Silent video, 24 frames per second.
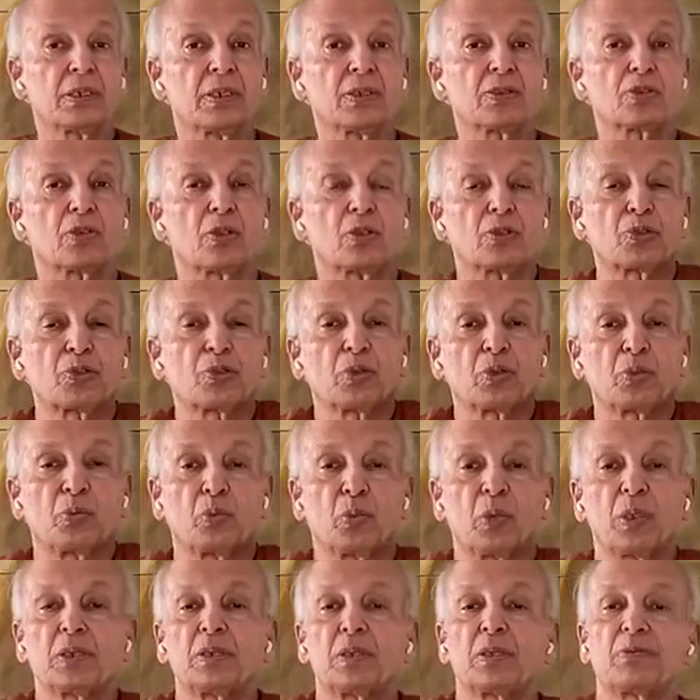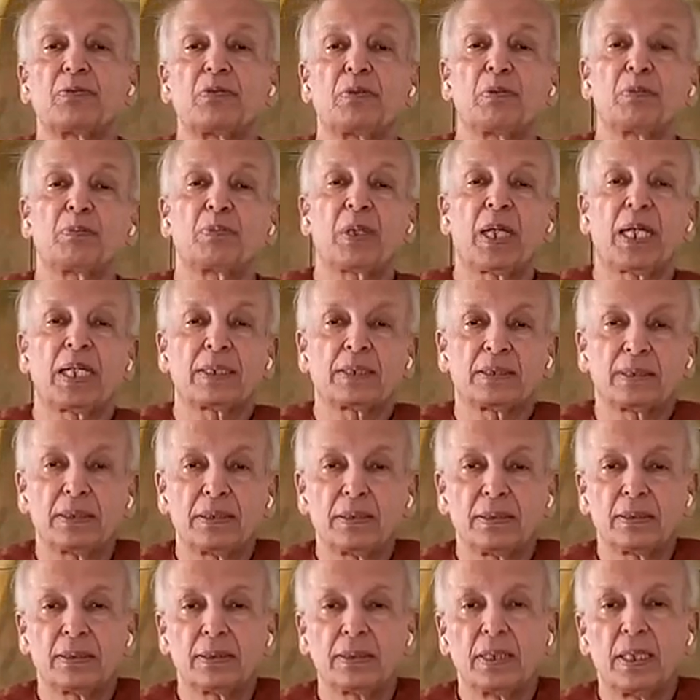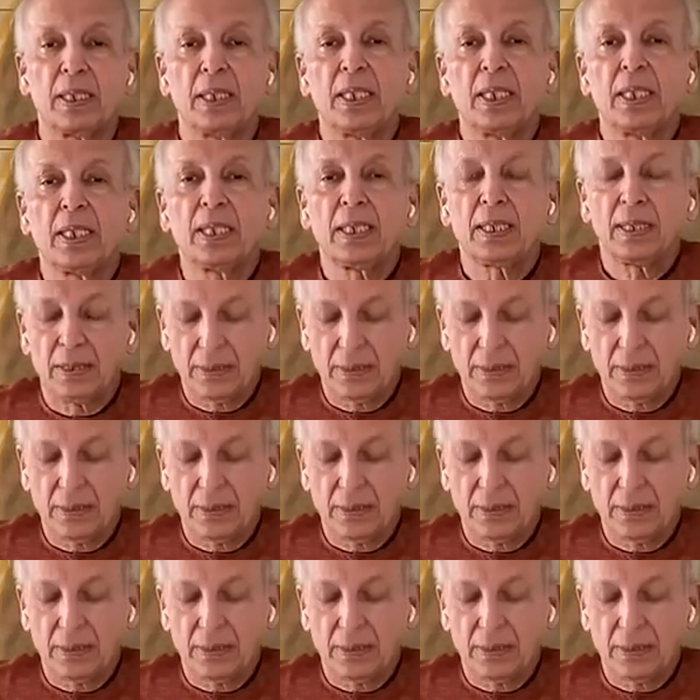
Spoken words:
is also a wonderful practice. It